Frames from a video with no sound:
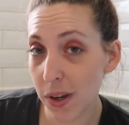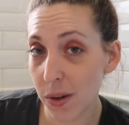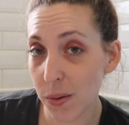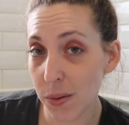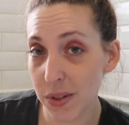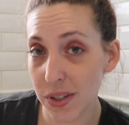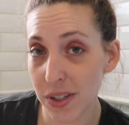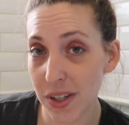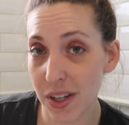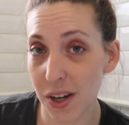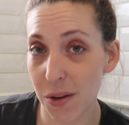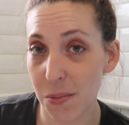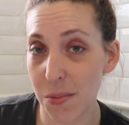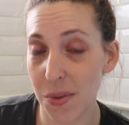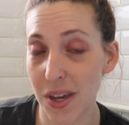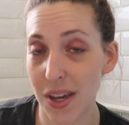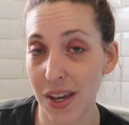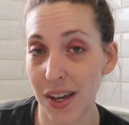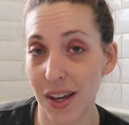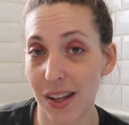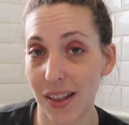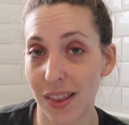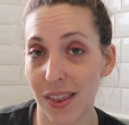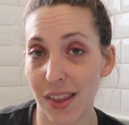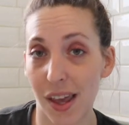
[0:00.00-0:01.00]
it was going to
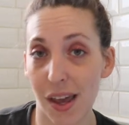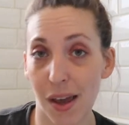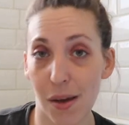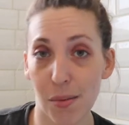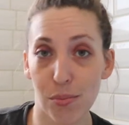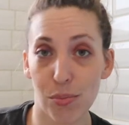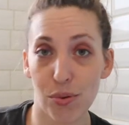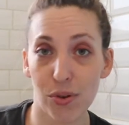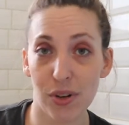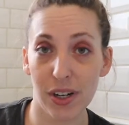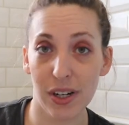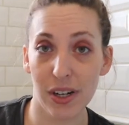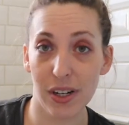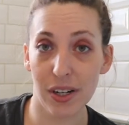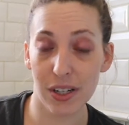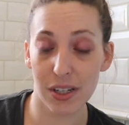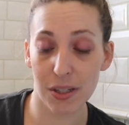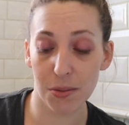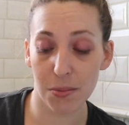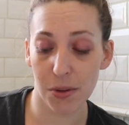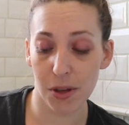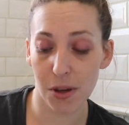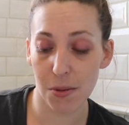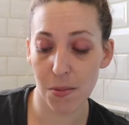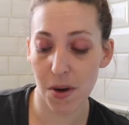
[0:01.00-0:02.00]
be in that pretty
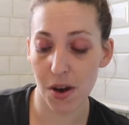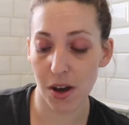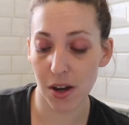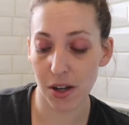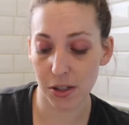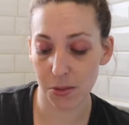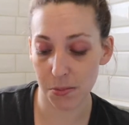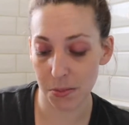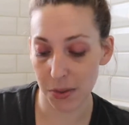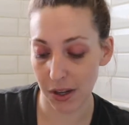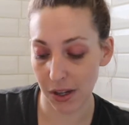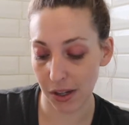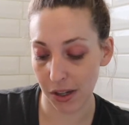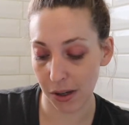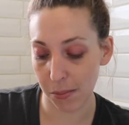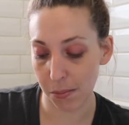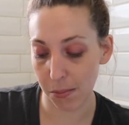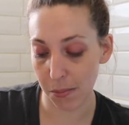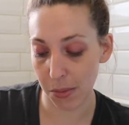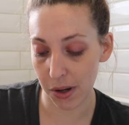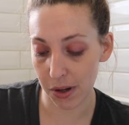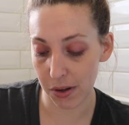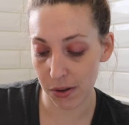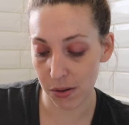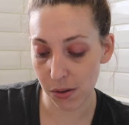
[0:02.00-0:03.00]
display box being a
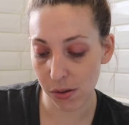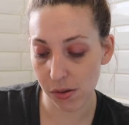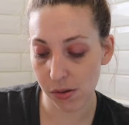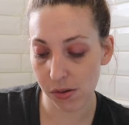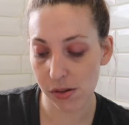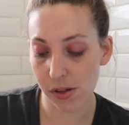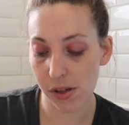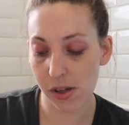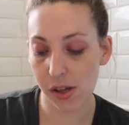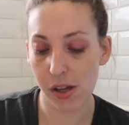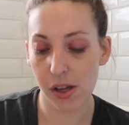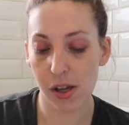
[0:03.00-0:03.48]
bundle,